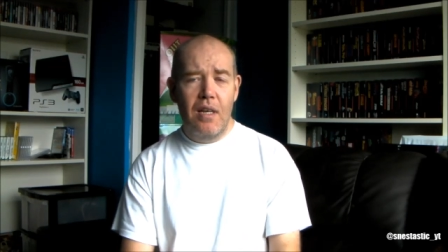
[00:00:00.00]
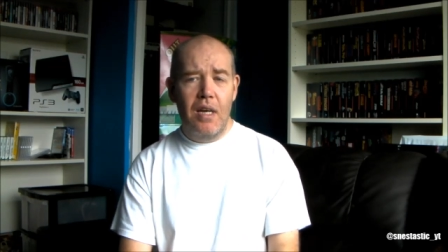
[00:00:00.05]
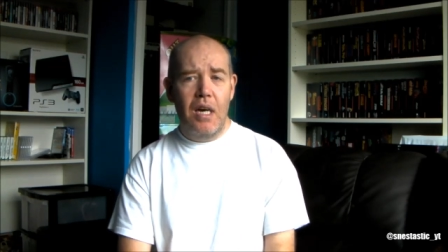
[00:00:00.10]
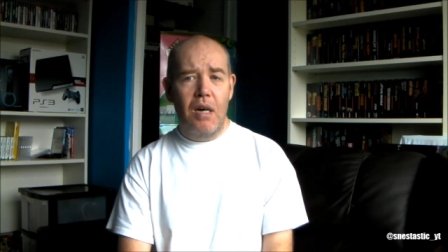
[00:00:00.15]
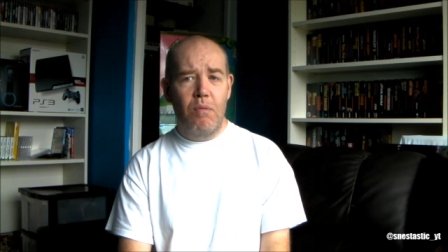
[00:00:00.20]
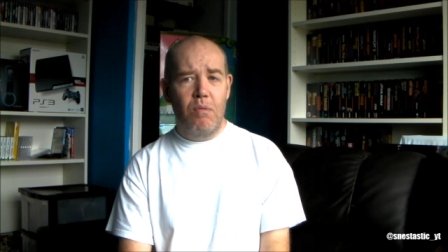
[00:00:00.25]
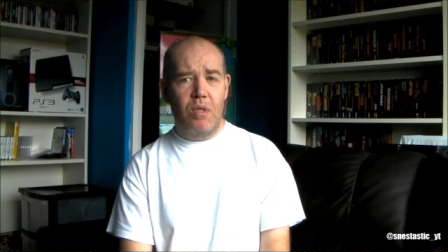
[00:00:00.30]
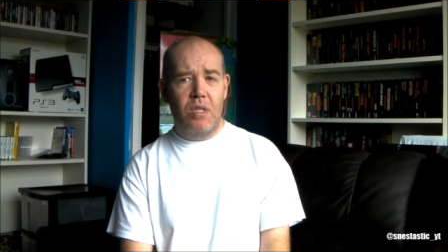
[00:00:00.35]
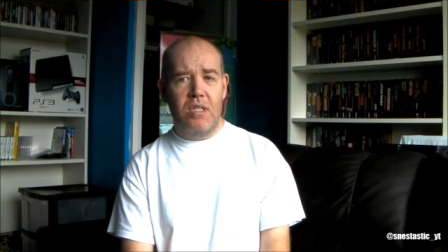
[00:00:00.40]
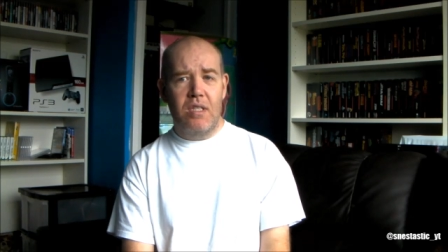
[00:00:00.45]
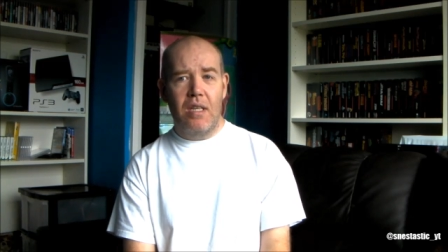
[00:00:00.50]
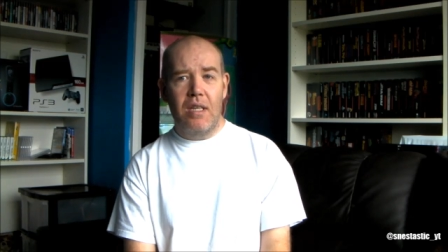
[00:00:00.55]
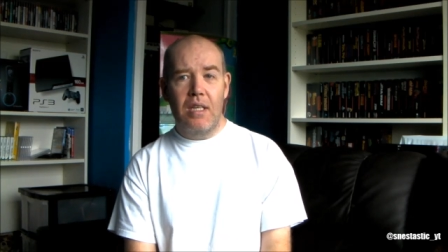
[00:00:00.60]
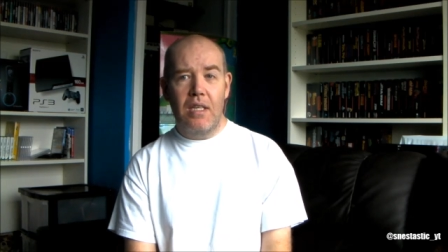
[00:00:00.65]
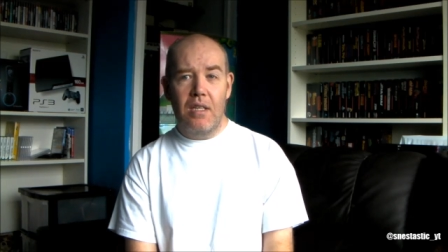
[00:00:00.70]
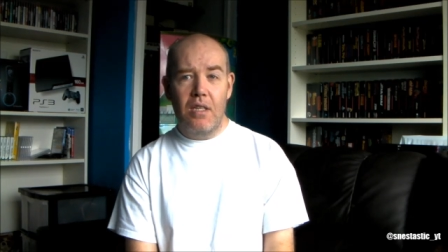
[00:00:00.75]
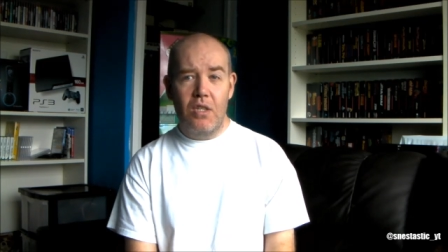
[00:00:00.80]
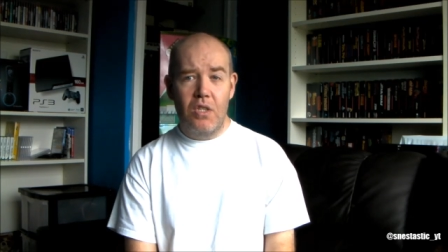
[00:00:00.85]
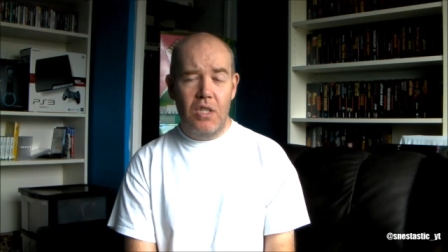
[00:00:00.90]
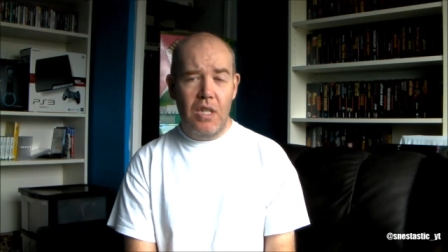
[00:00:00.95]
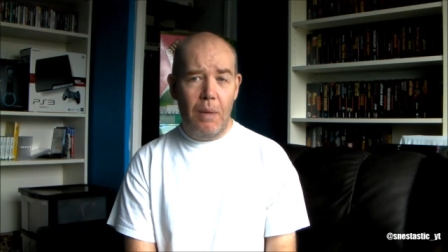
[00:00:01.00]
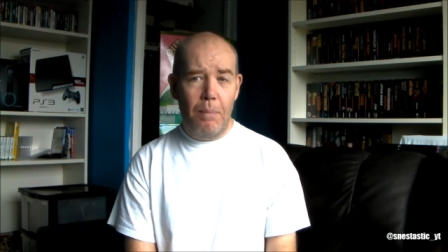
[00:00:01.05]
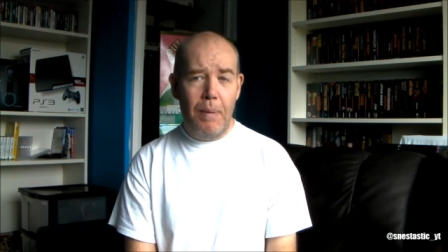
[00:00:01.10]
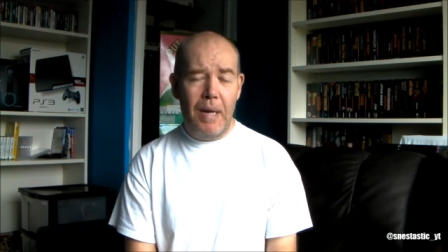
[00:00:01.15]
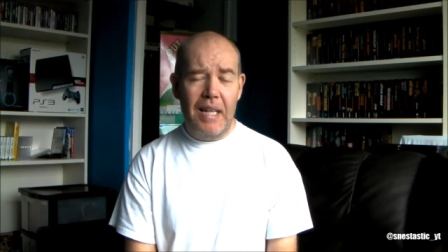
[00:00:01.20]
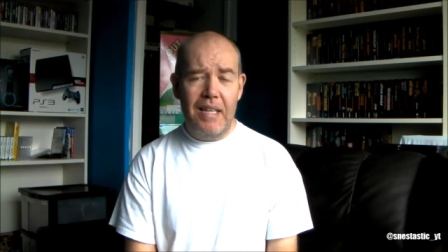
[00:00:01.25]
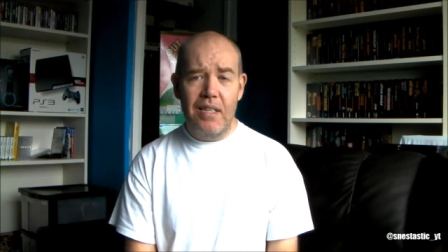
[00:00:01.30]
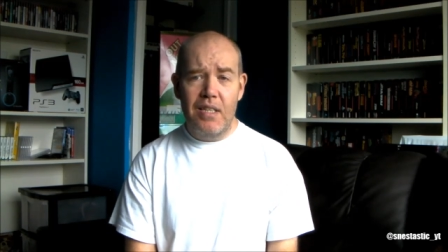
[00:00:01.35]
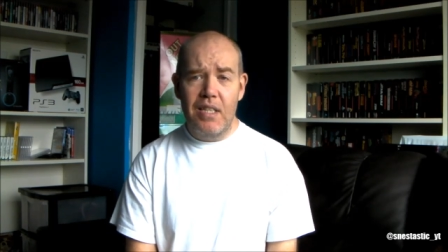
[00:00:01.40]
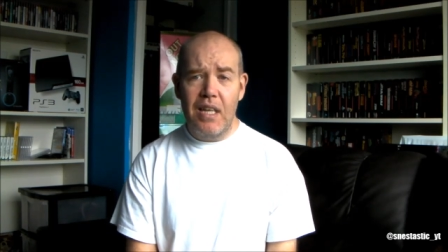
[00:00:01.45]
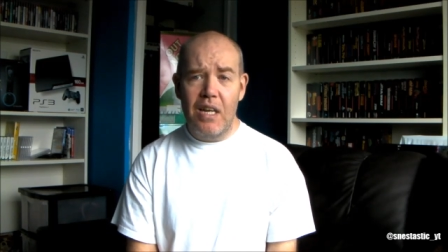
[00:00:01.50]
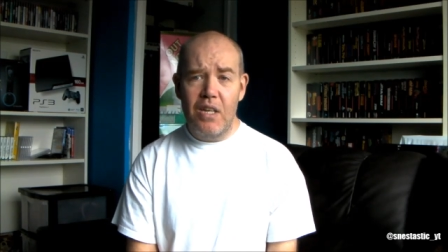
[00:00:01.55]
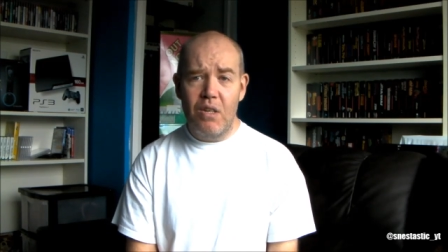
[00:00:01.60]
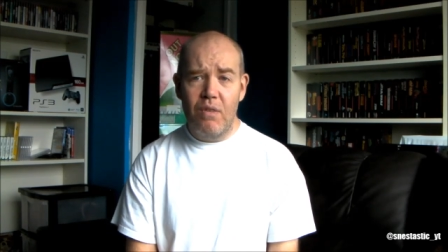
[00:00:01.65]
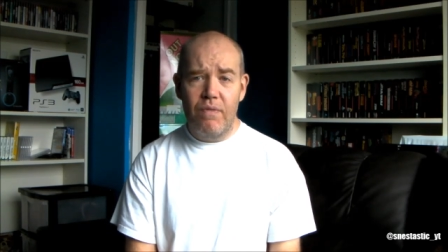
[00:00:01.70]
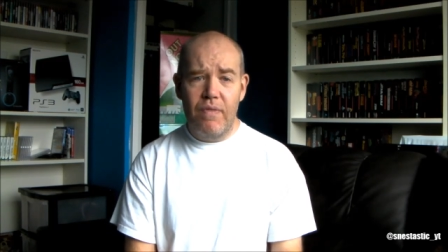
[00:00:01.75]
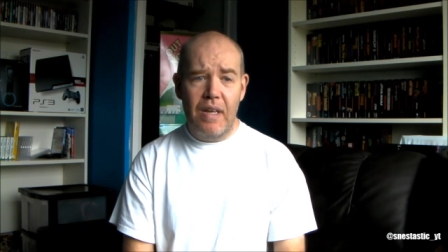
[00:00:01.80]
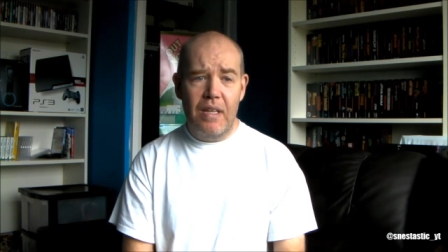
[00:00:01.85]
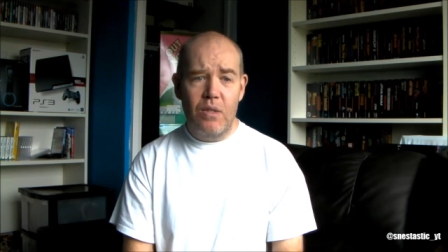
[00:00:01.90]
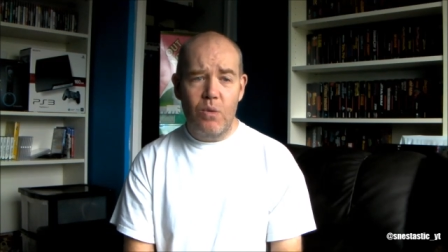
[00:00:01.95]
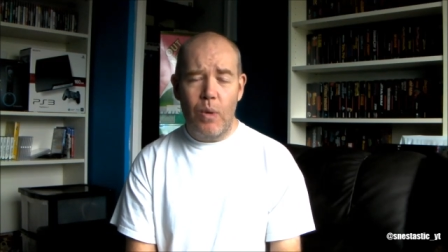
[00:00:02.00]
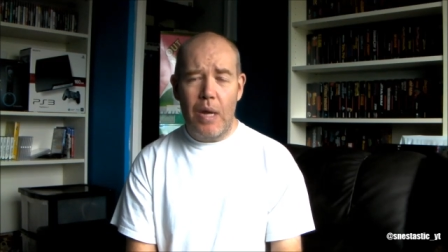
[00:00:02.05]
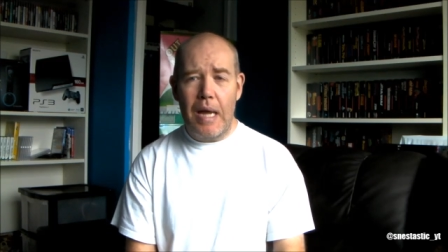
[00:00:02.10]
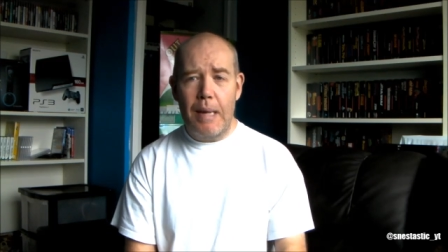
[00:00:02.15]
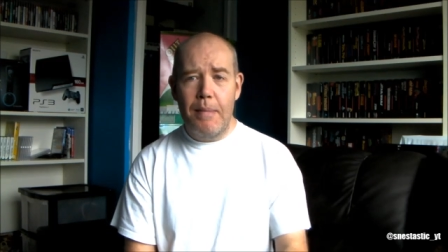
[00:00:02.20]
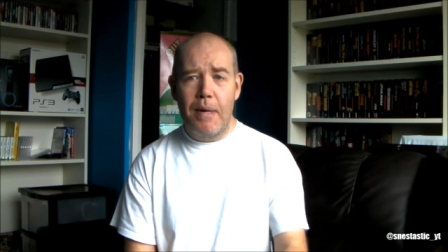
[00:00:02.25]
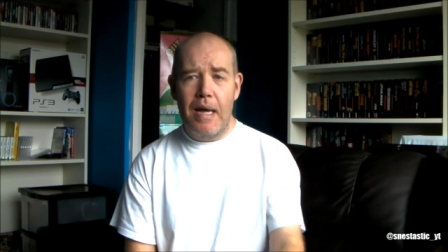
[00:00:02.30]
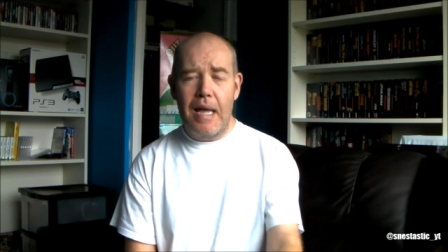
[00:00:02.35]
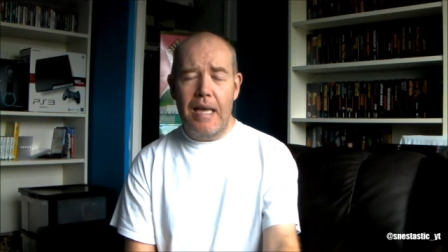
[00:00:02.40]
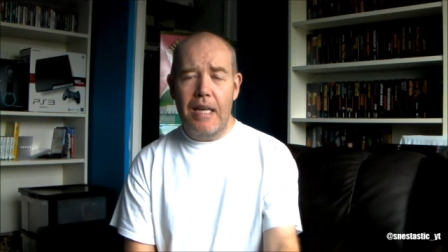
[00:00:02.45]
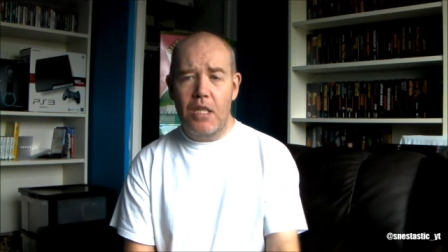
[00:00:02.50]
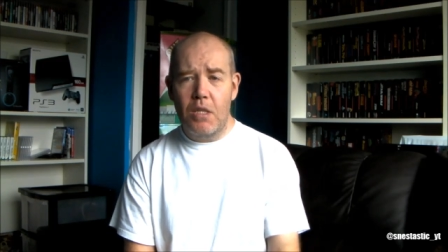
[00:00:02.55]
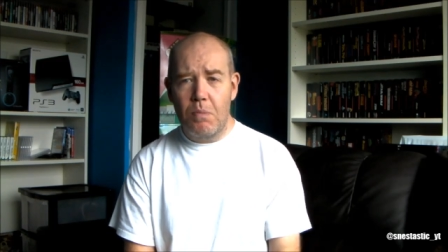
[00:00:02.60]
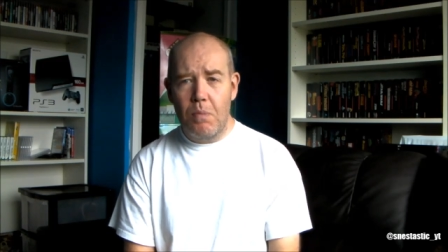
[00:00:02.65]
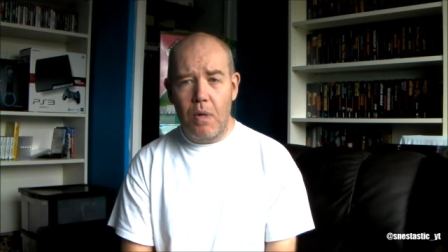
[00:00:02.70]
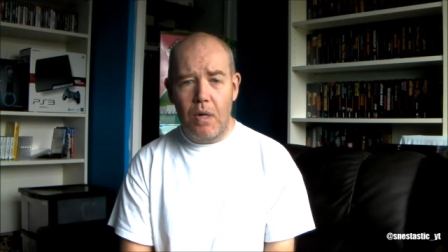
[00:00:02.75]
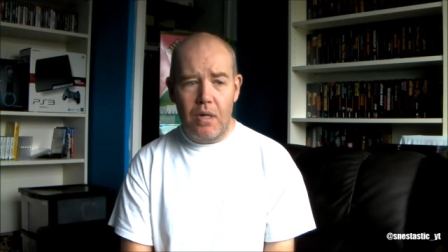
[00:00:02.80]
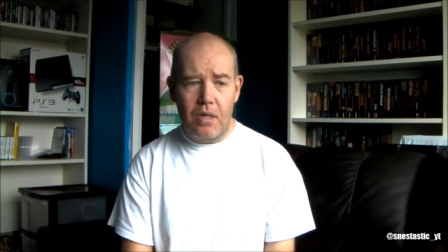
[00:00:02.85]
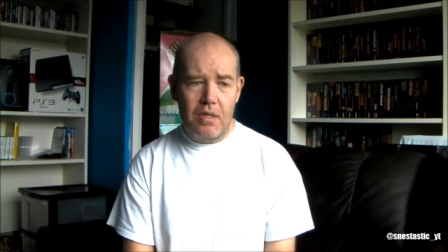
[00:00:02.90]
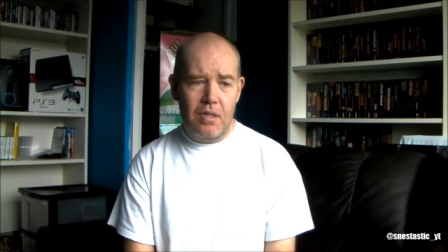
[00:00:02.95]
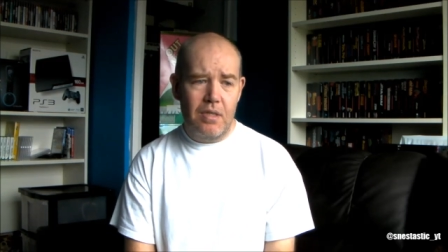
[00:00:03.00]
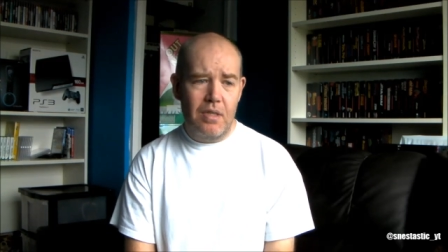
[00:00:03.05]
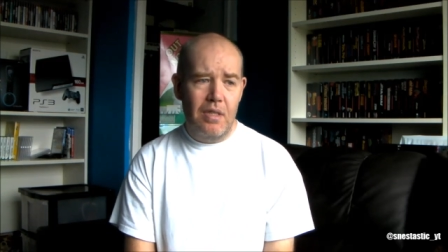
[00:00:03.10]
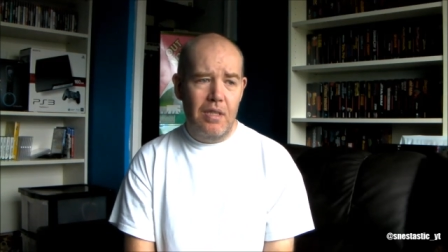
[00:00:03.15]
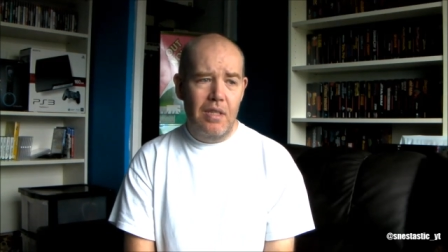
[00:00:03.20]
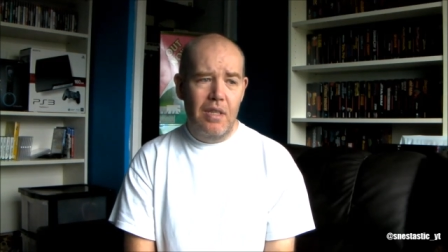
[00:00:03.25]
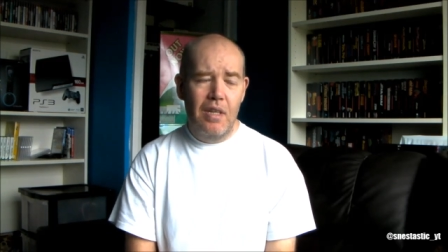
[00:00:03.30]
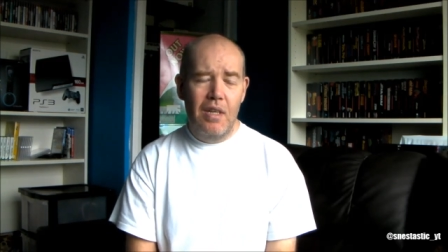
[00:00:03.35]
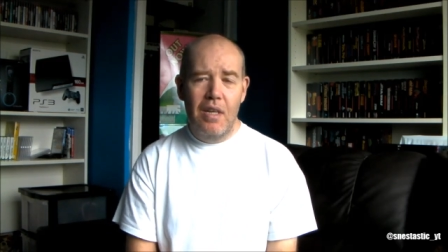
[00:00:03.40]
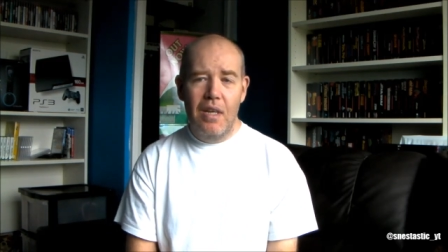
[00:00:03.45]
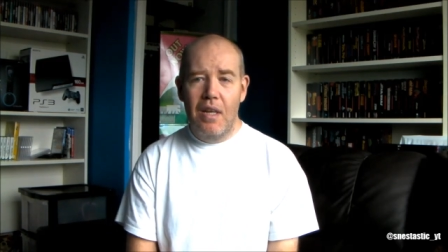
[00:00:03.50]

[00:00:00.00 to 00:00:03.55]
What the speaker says: obviously, because, you know, PlayStation fans will hammer Xbox, and,